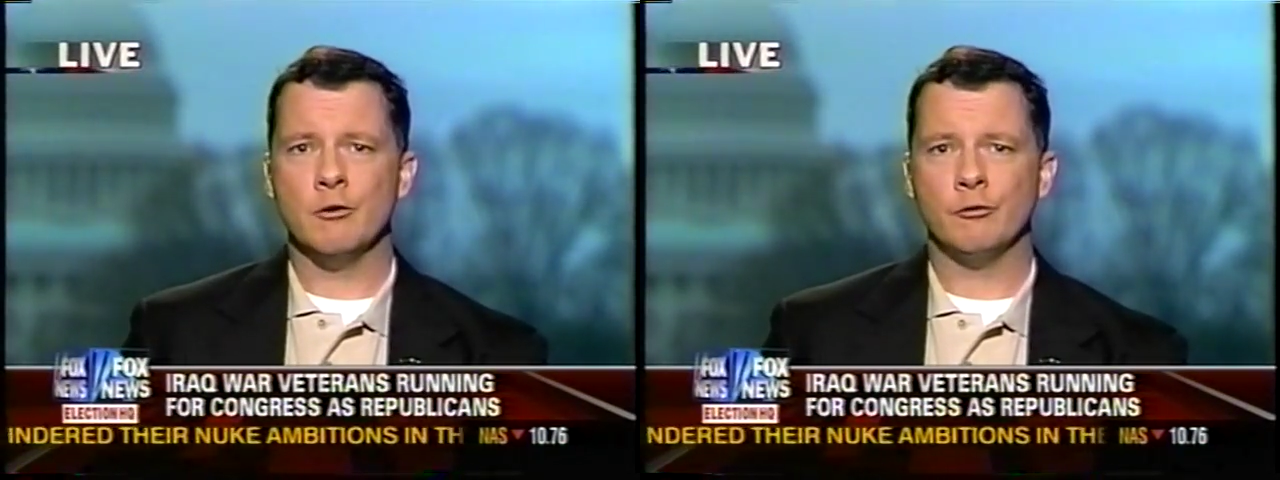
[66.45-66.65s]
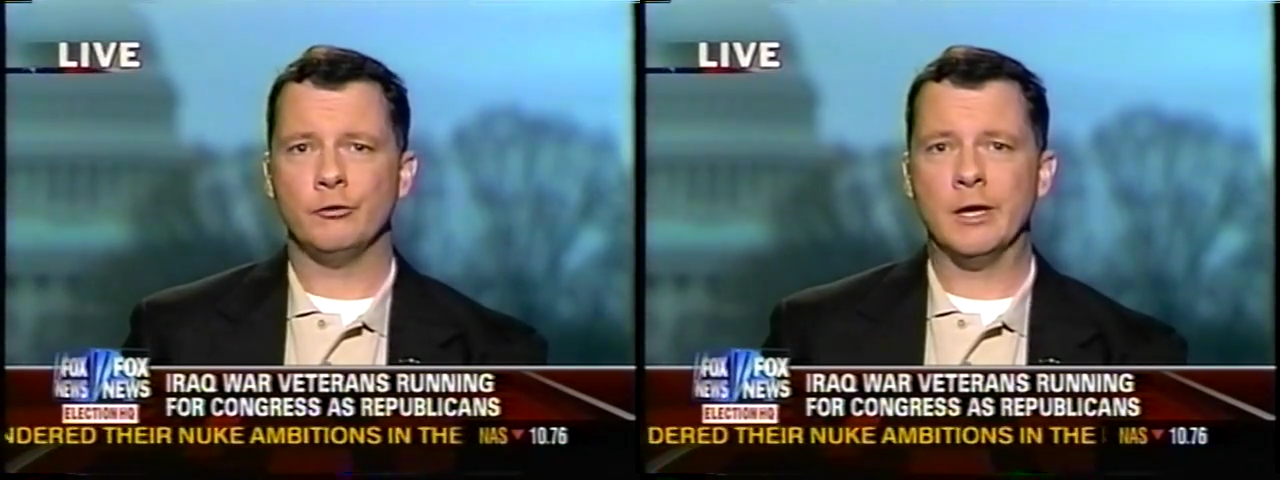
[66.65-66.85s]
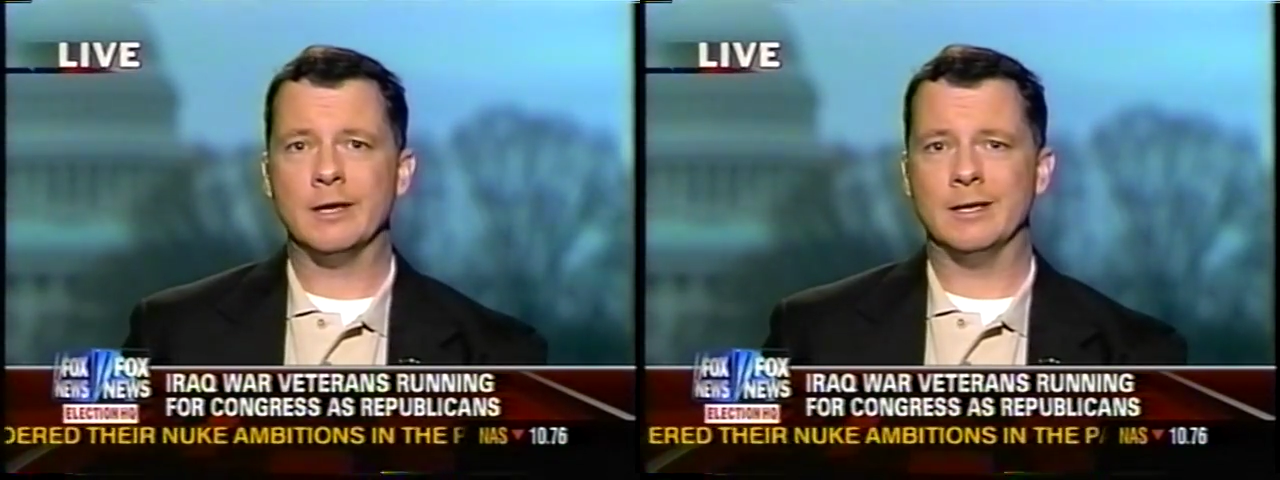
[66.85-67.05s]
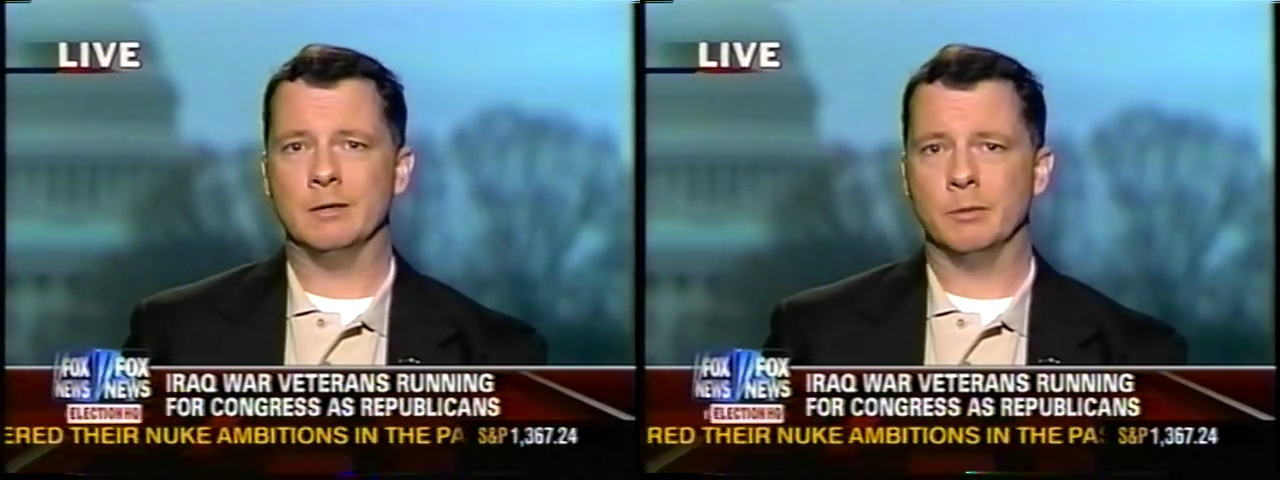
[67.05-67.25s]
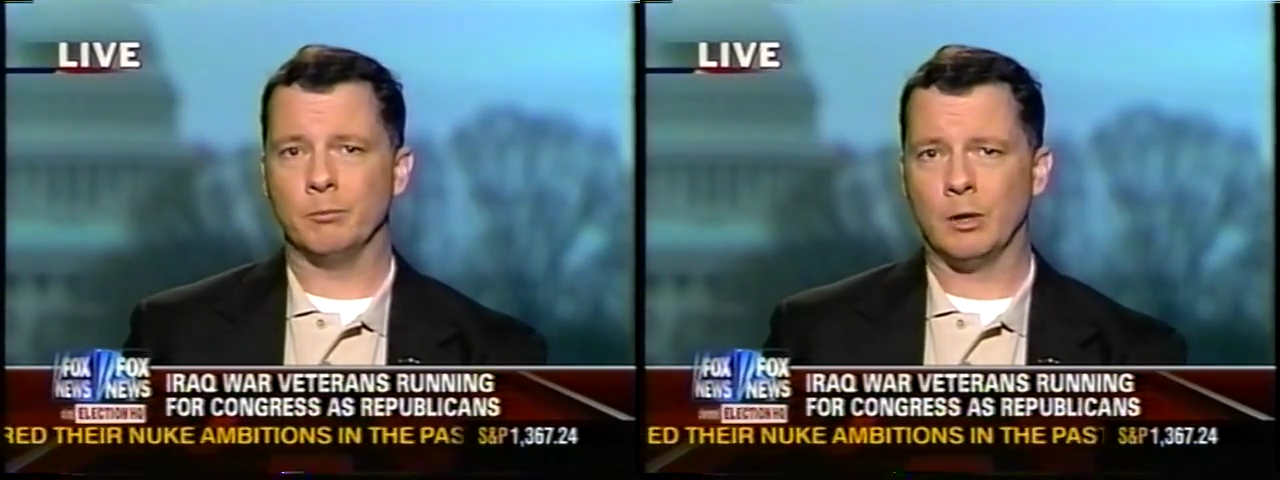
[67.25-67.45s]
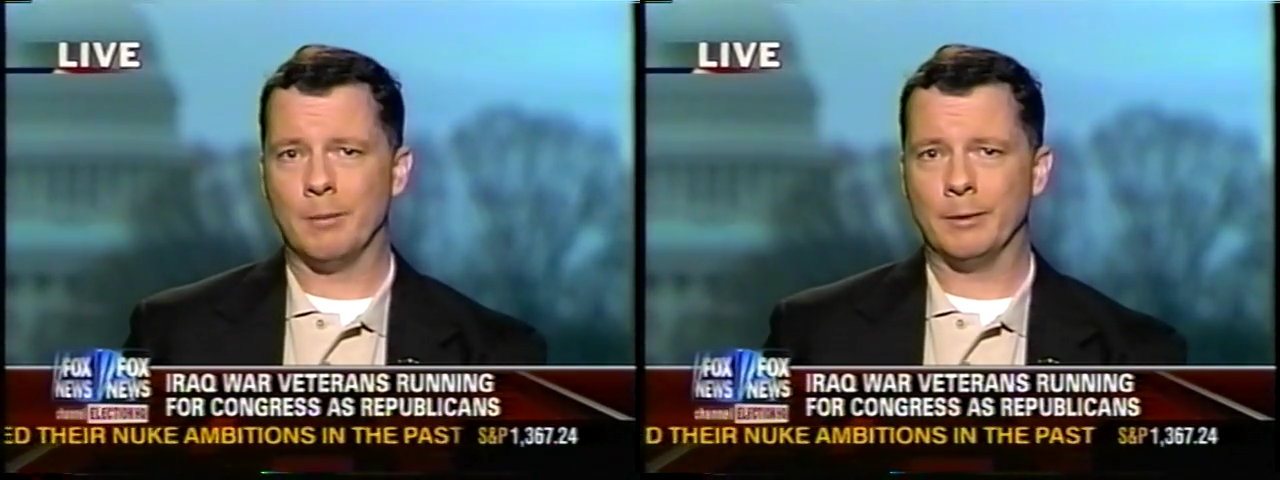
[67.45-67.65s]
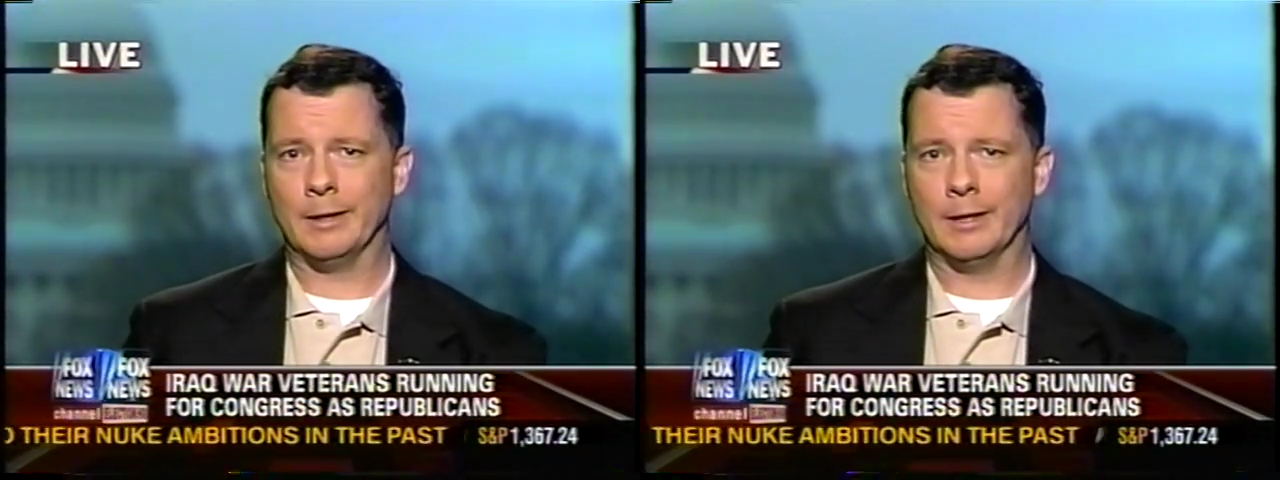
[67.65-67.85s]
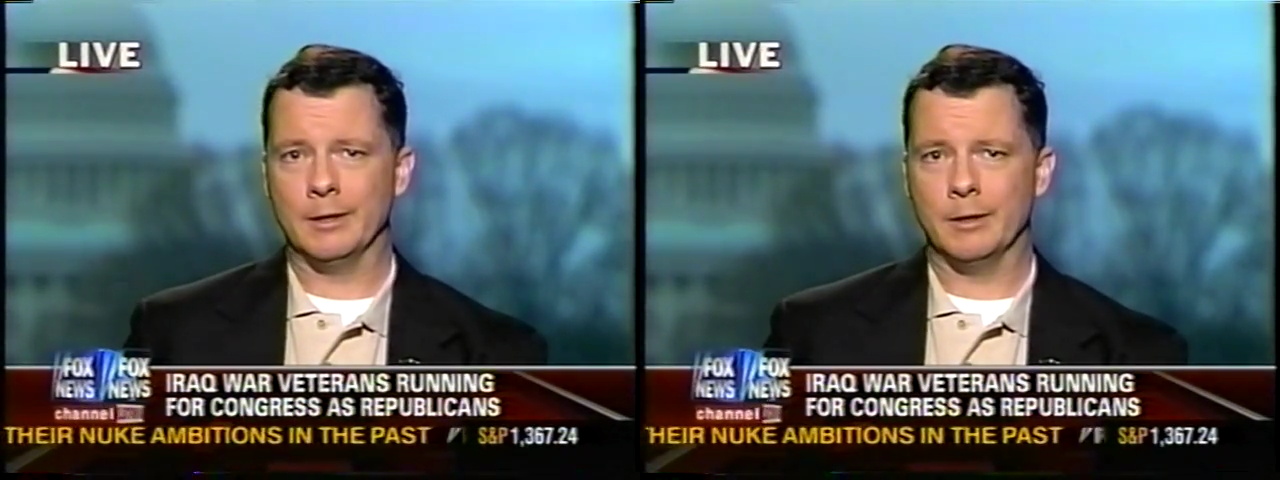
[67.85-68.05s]
understand enemy
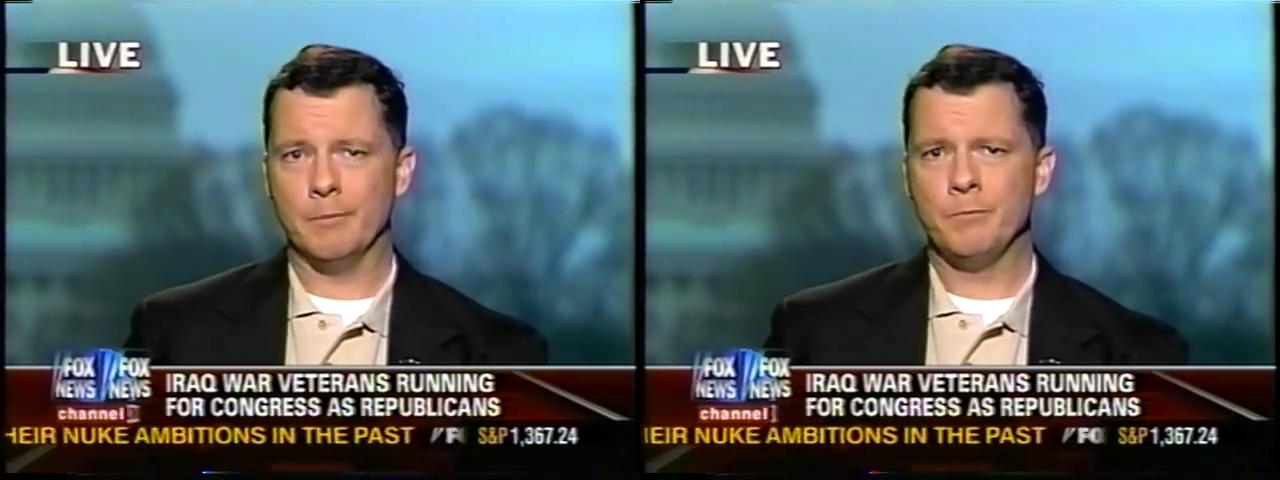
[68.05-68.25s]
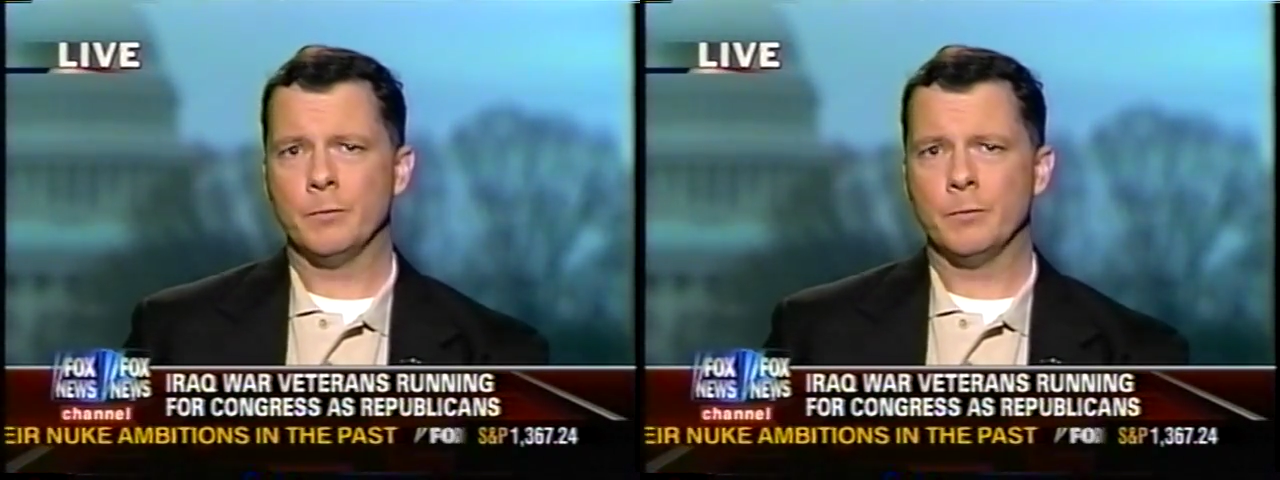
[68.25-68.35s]
propaganda.